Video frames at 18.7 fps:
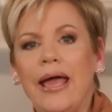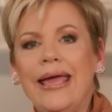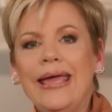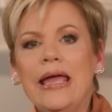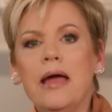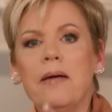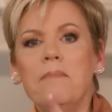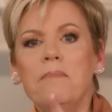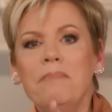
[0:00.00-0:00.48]

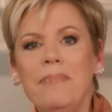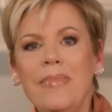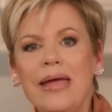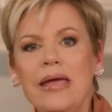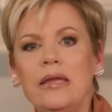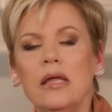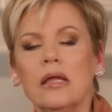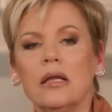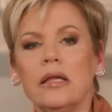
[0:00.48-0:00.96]
He
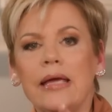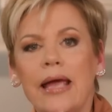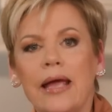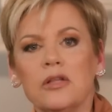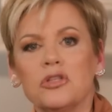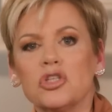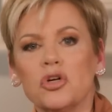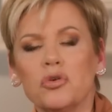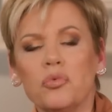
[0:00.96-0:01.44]
immediately
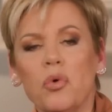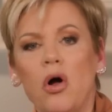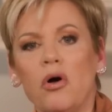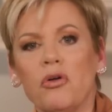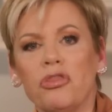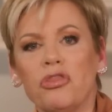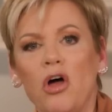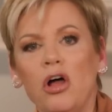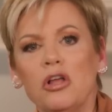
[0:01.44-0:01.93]
answered
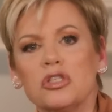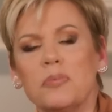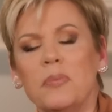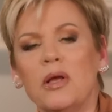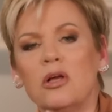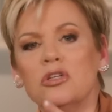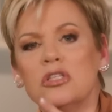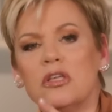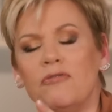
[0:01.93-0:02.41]
wrong thoughts,
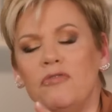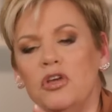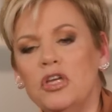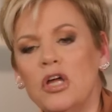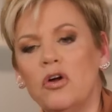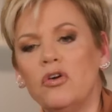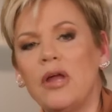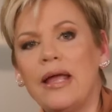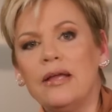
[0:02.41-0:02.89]
because if you
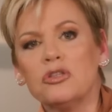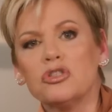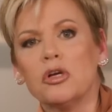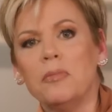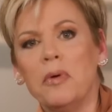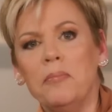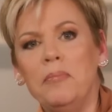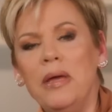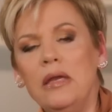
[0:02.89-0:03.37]
don't answer
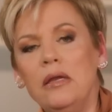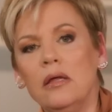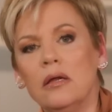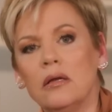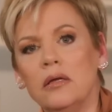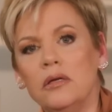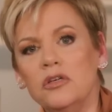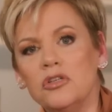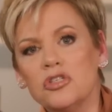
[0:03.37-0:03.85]
them
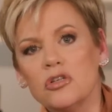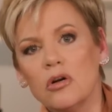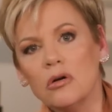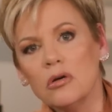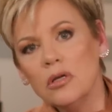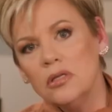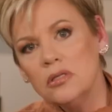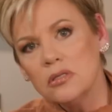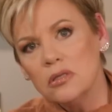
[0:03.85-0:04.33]
immediately, you
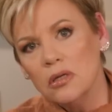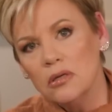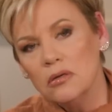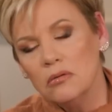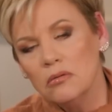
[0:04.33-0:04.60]
start listening.